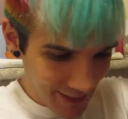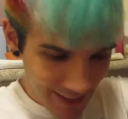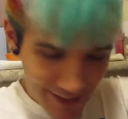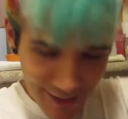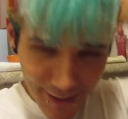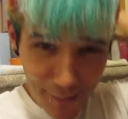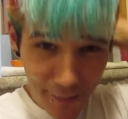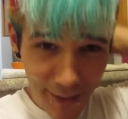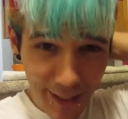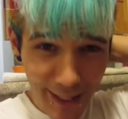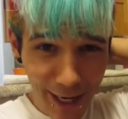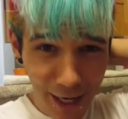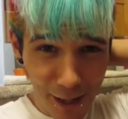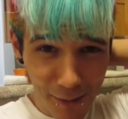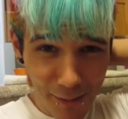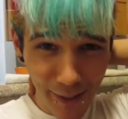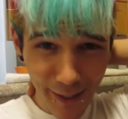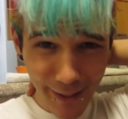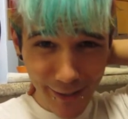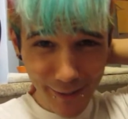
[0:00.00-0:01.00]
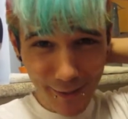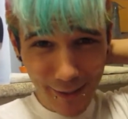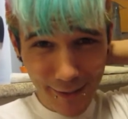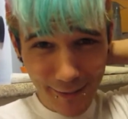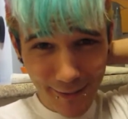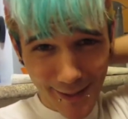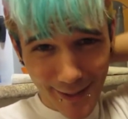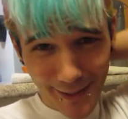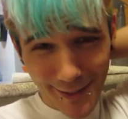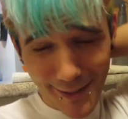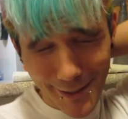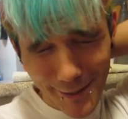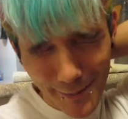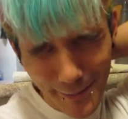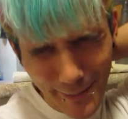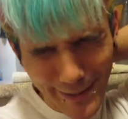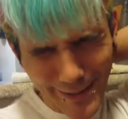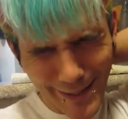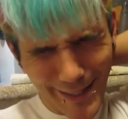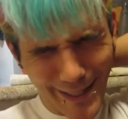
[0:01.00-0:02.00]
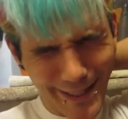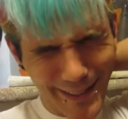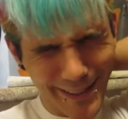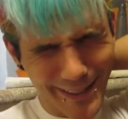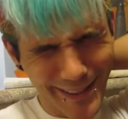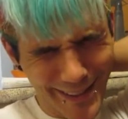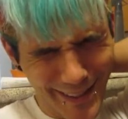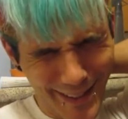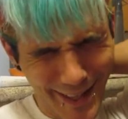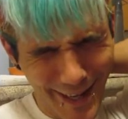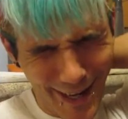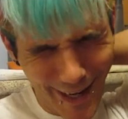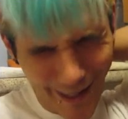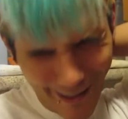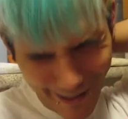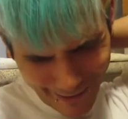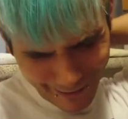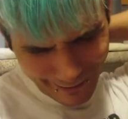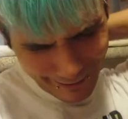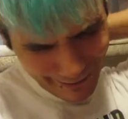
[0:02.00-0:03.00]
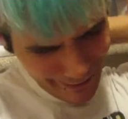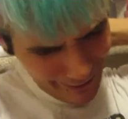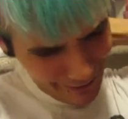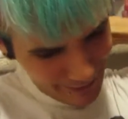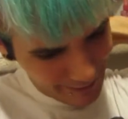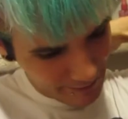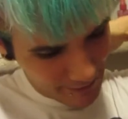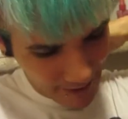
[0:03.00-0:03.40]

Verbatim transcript: Somebody help us, whatever that is. Please let us know.